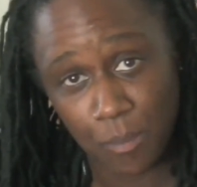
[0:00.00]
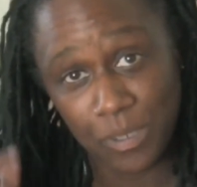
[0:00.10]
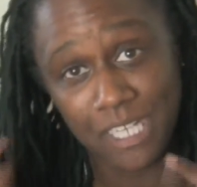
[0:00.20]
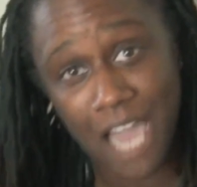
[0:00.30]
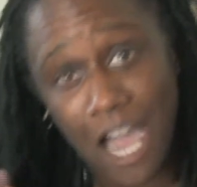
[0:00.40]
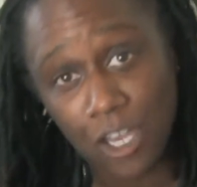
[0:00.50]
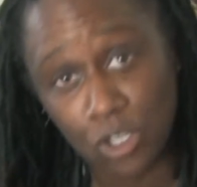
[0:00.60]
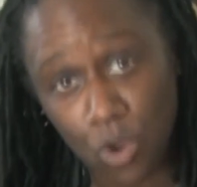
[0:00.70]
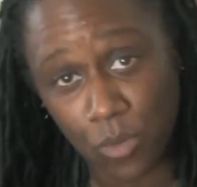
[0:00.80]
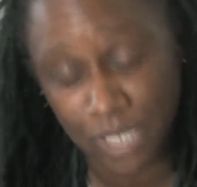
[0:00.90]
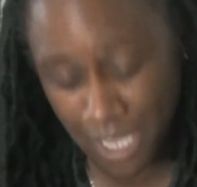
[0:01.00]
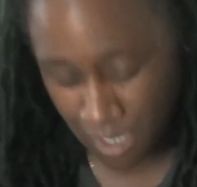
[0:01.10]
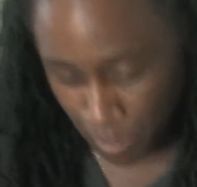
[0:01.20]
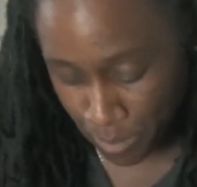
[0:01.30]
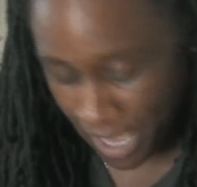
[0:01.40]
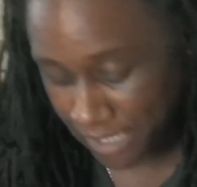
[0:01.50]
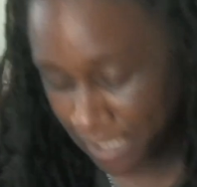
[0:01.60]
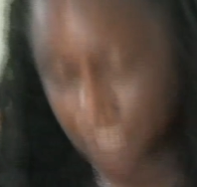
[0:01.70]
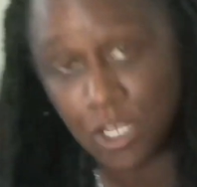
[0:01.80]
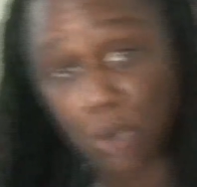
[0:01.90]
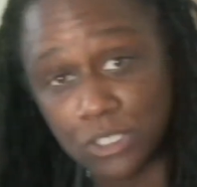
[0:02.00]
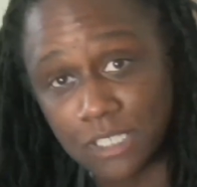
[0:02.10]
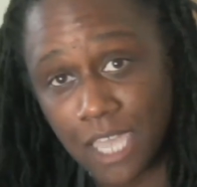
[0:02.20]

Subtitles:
Beyond glory and Gabbana and Dose.